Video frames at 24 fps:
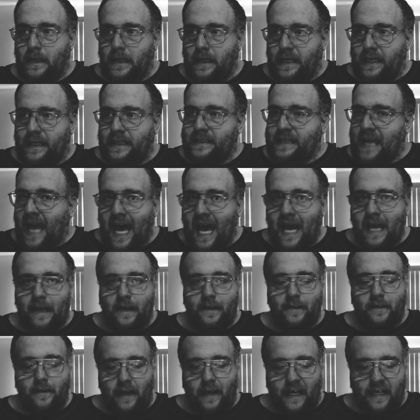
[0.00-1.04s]
he's got it.
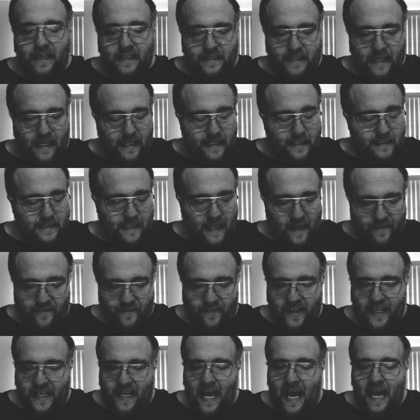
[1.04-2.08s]
He's he's
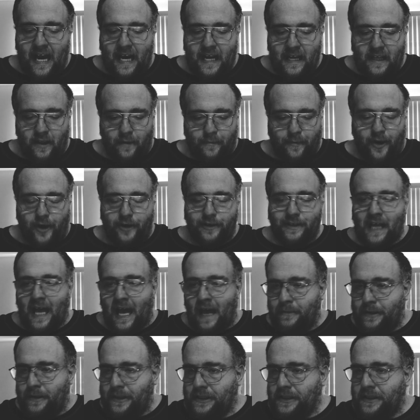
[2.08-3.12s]
definitely got it. Lemmarr
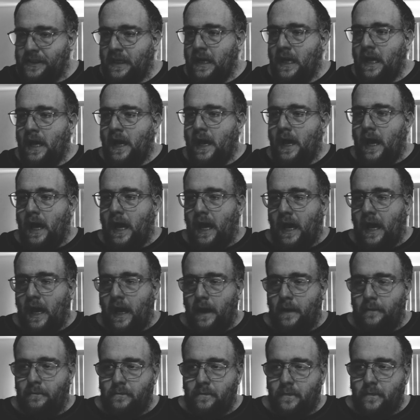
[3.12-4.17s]
Thomas,
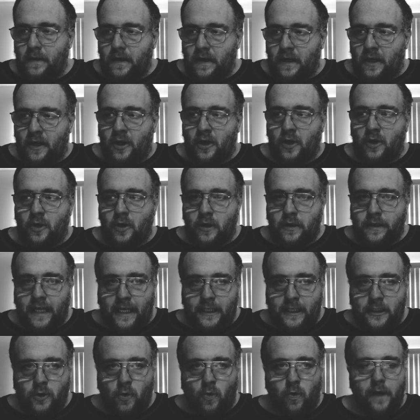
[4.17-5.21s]
um,
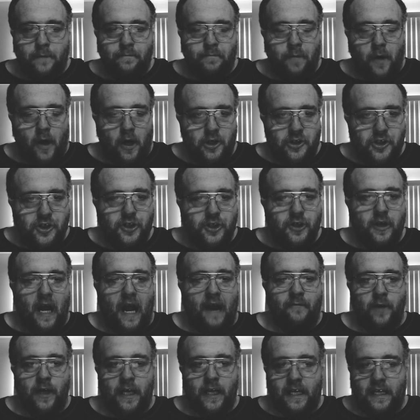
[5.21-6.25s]
nice quick punch. I
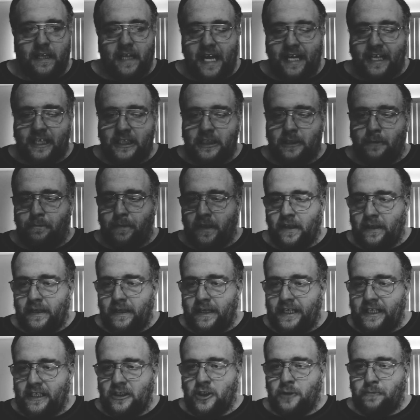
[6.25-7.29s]
really like his
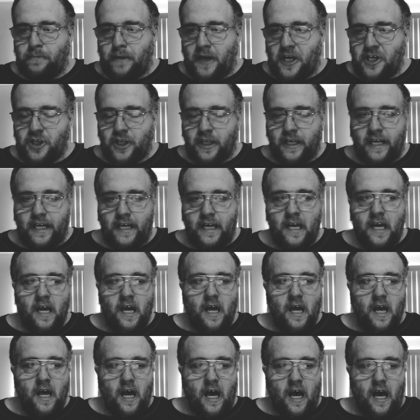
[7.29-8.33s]
ability, especially
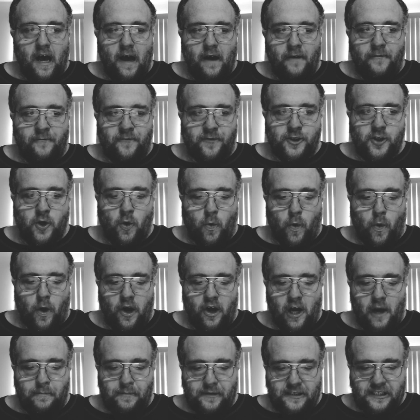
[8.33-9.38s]
uh, for
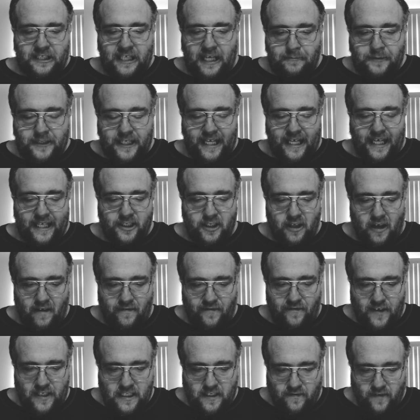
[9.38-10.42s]
squaring up his hips against
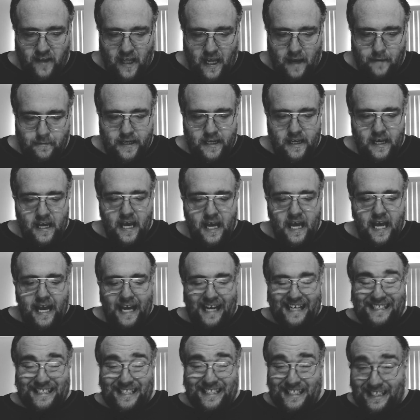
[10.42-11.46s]
offensive linemen.
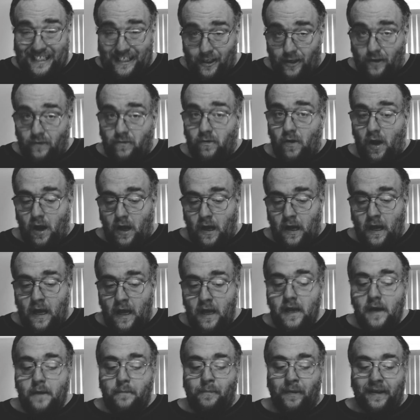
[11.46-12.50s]
Still raw,
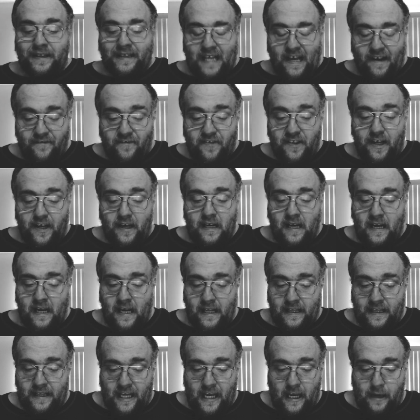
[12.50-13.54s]
but definitely
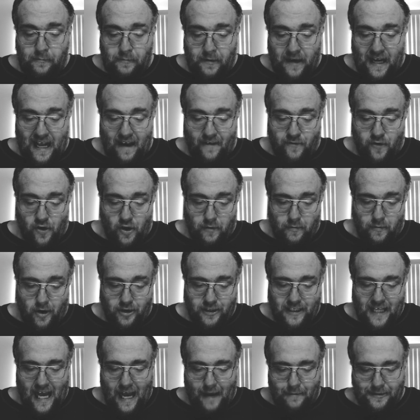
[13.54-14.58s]
kid to keep an eye out for
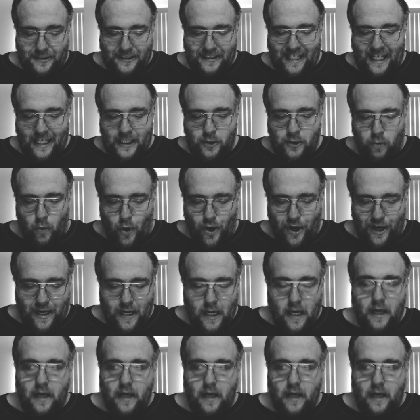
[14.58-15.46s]
Lemmarr Thomas. Next one,